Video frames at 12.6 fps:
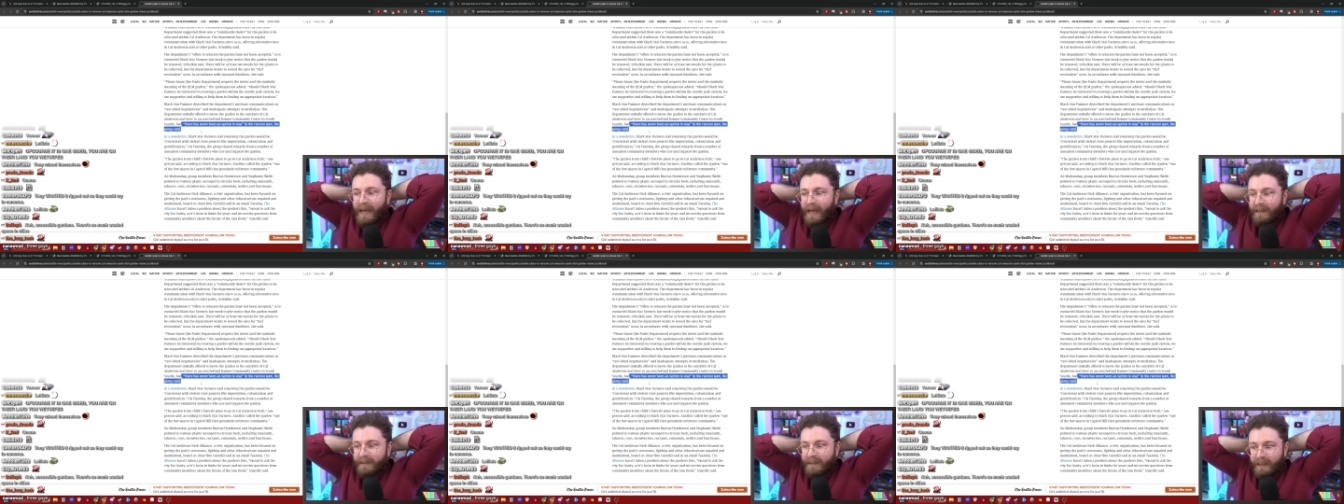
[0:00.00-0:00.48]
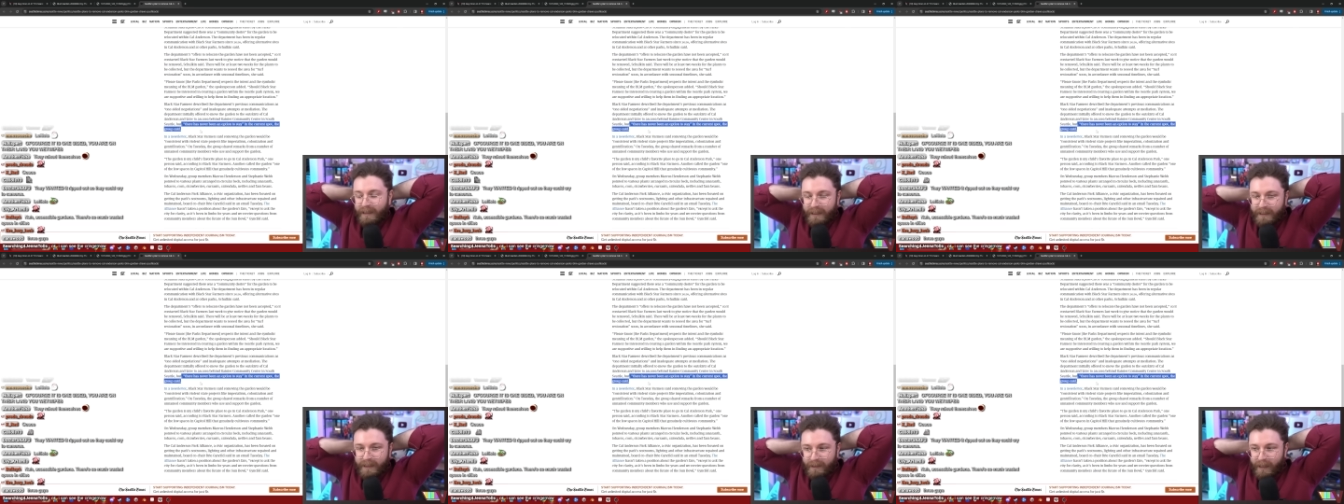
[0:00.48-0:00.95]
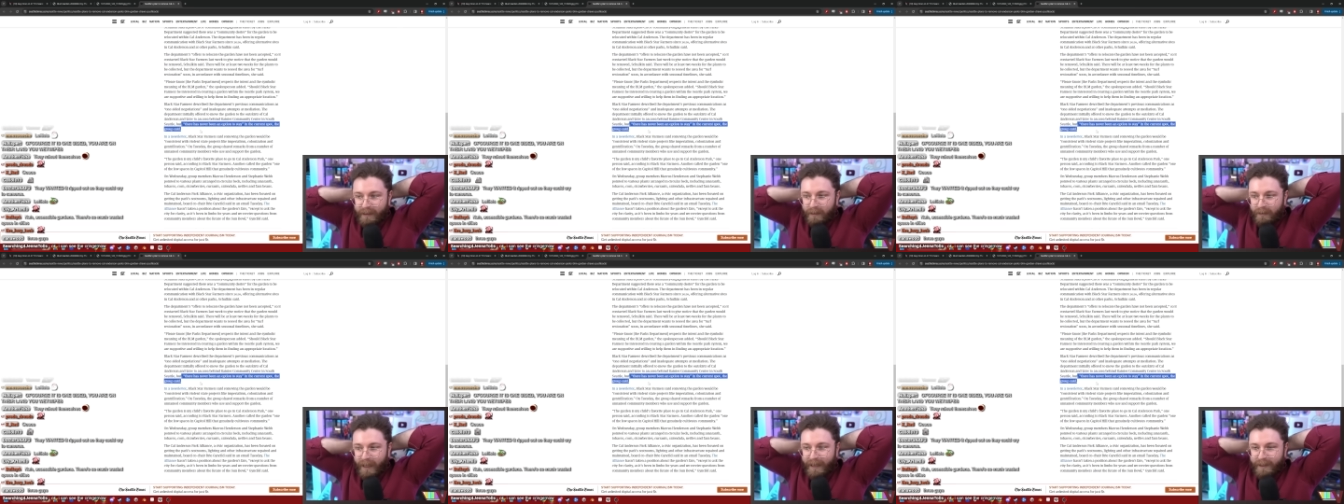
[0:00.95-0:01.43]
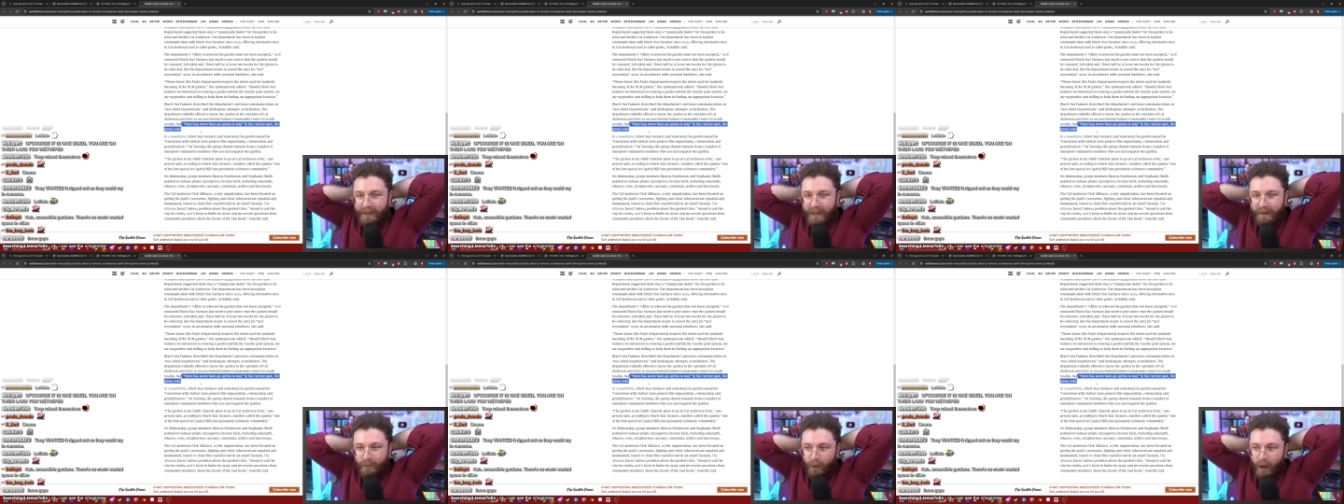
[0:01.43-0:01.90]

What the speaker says: And this is like the legacy of their